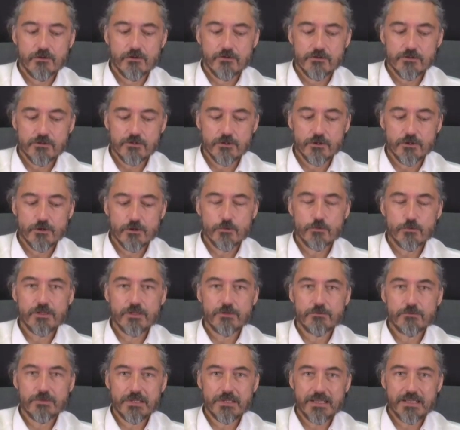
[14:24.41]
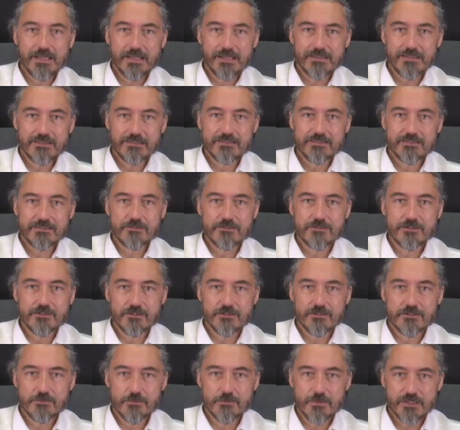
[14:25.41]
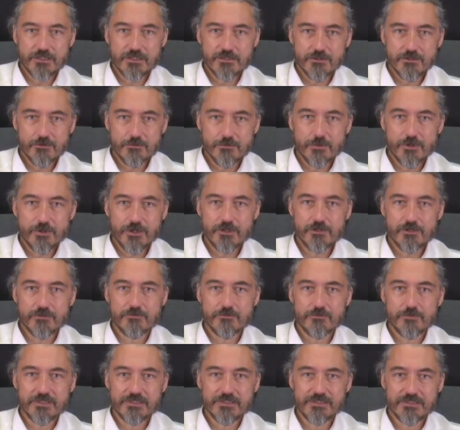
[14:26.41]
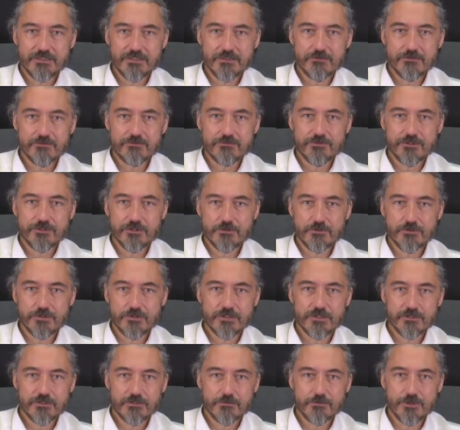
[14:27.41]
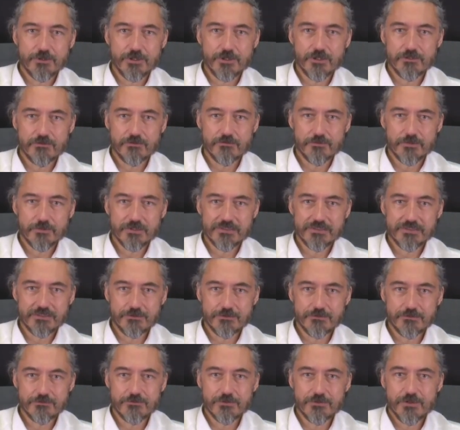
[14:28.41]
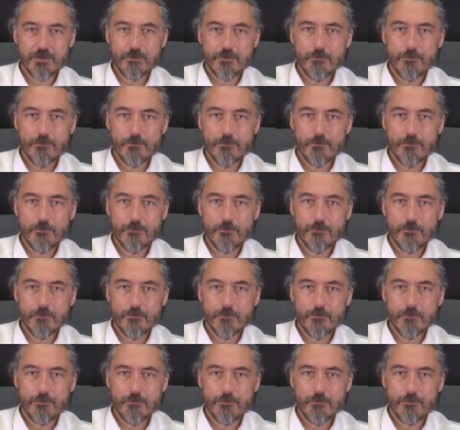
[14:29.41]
slowly relax the judgmental part of myself, the critical part of myself,